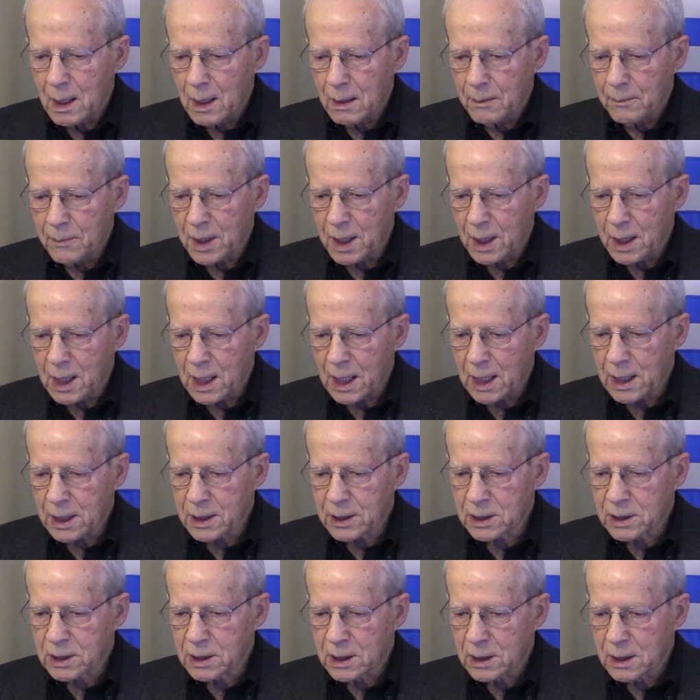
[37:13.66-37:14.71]

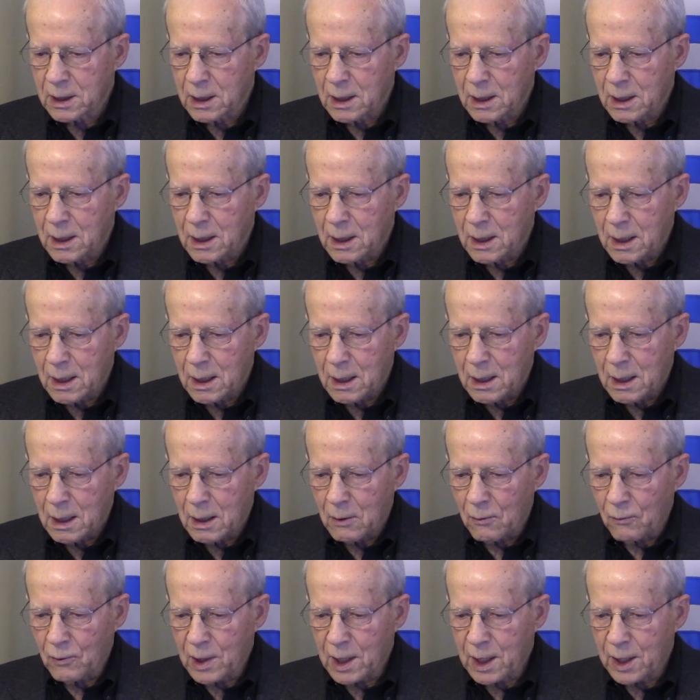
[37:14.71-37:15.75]
begins
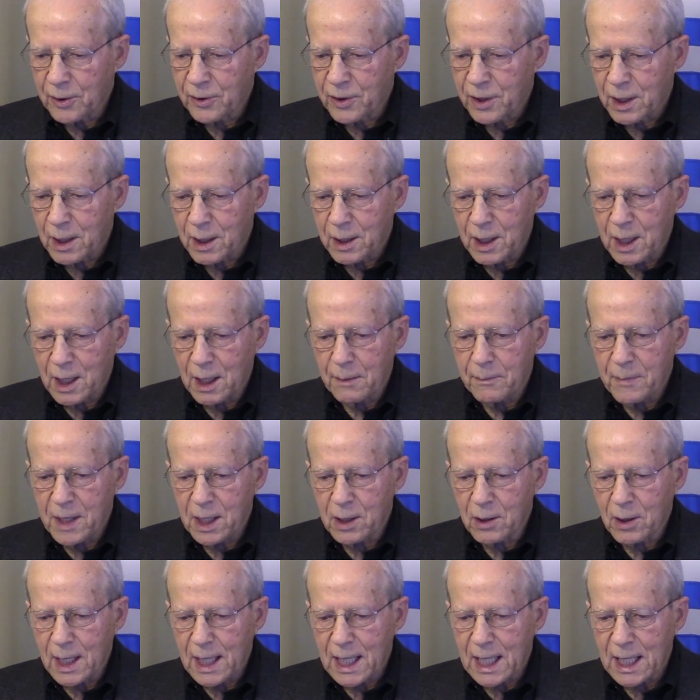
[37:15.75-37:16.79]
with the
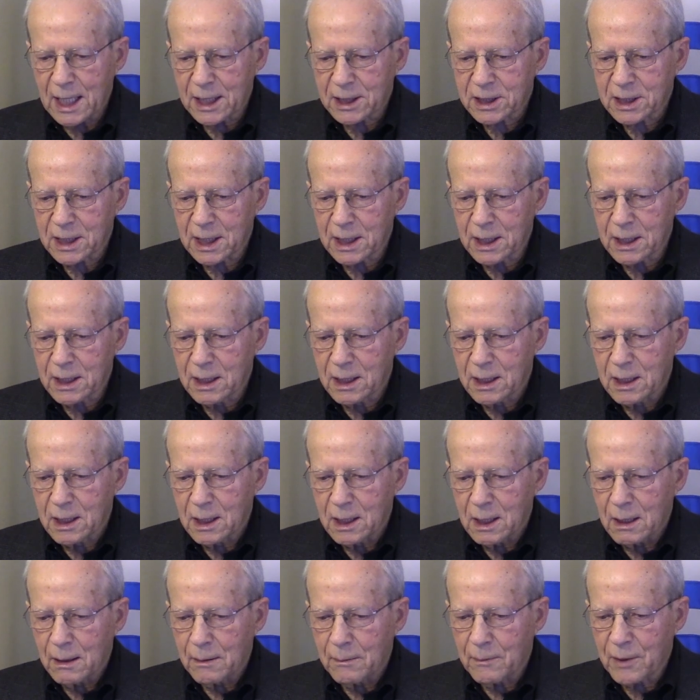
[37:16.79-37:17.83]
amino acid
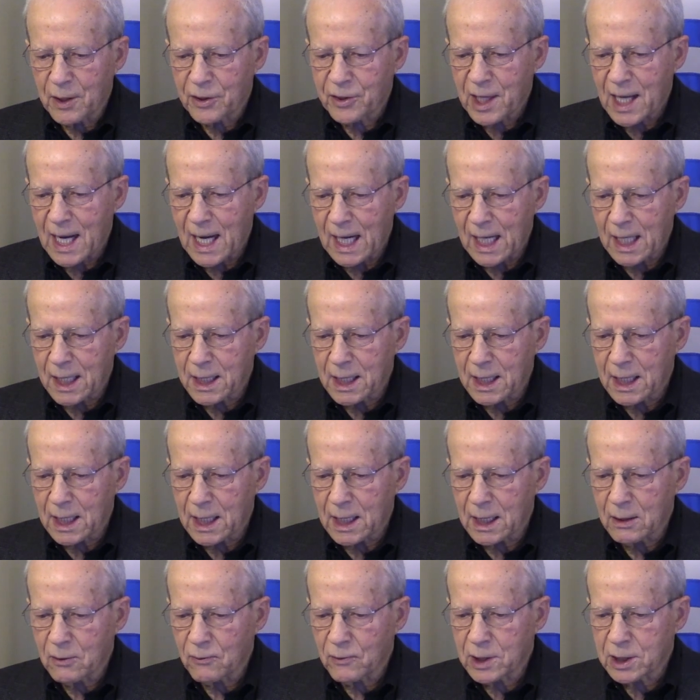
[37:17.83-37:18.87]

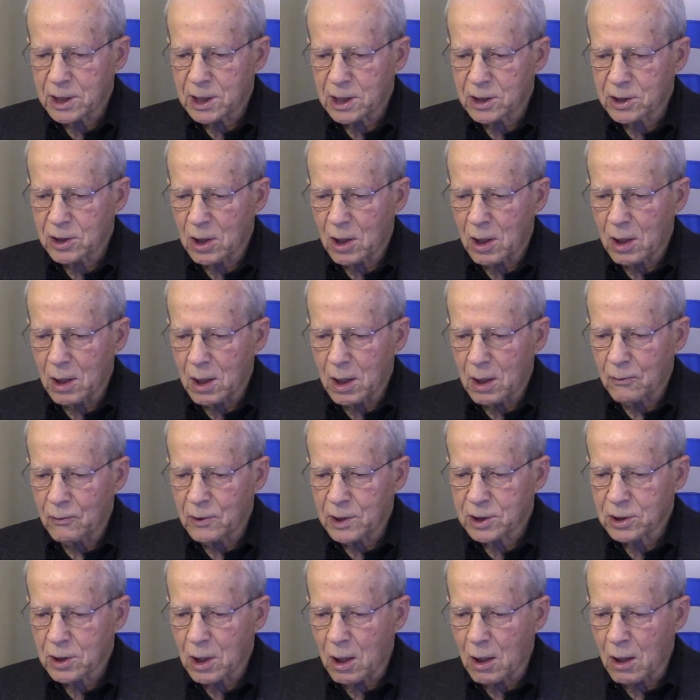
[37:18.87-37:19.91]
methionine,
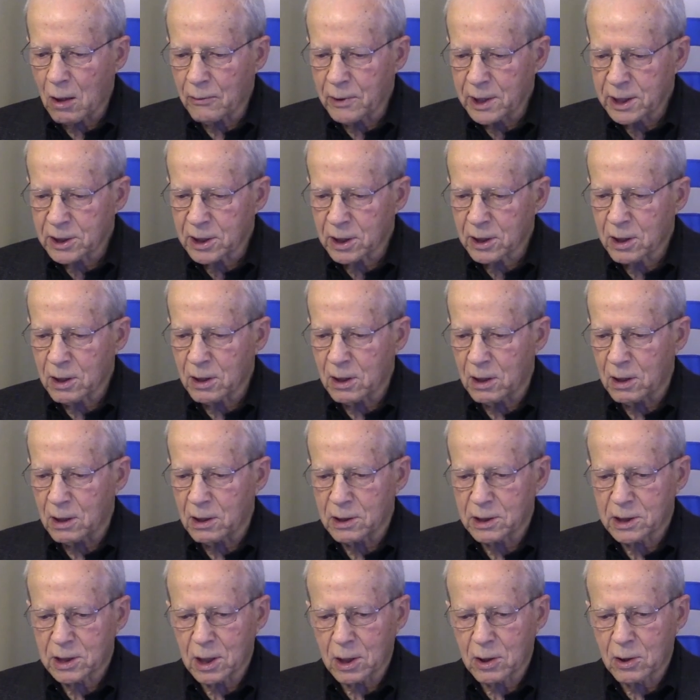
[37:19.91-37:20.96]
which always
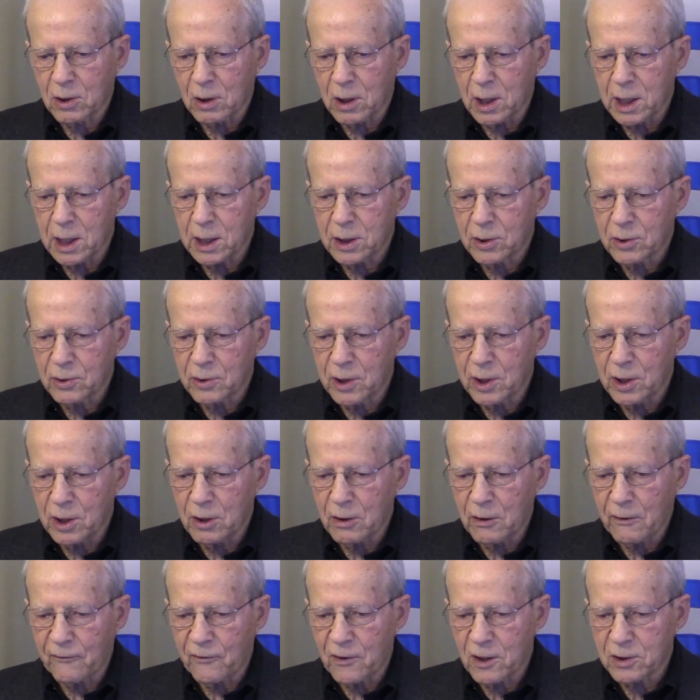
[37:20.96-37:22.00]
occurs according to the
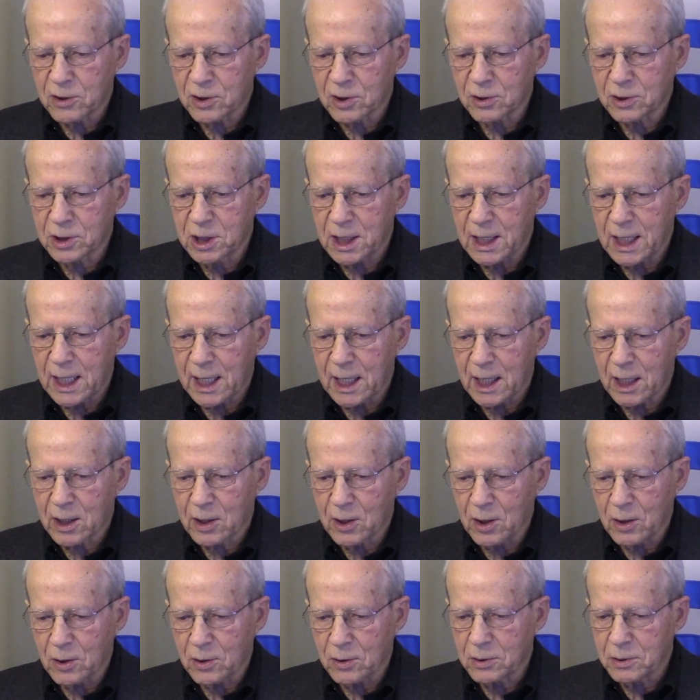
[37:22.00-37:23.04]
universal genetic
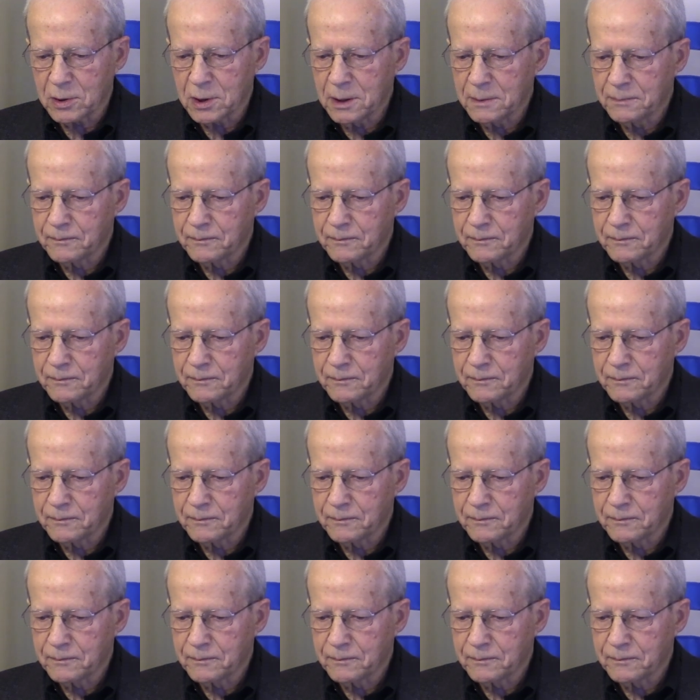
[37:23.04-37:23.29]
code.